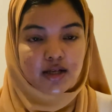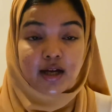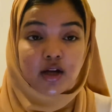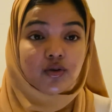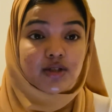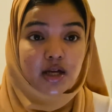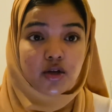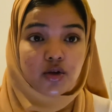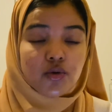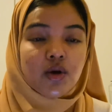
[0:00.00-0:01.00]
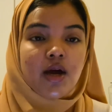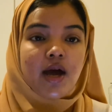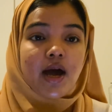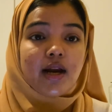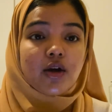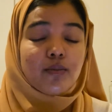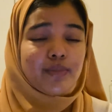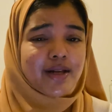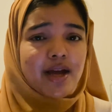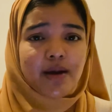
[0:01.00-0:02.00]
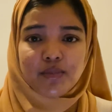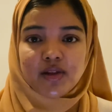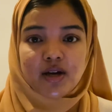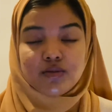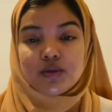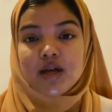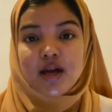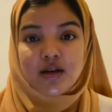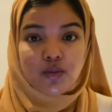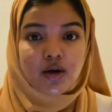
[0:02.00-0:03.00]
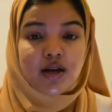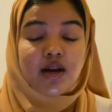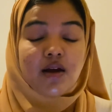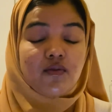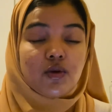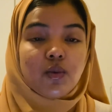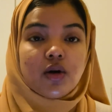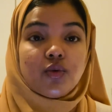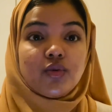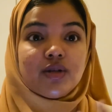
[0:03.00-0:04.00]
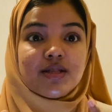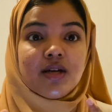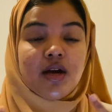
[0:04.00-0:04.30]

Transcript: I cannot tell you, and I completely empathize with anyone and everyone who is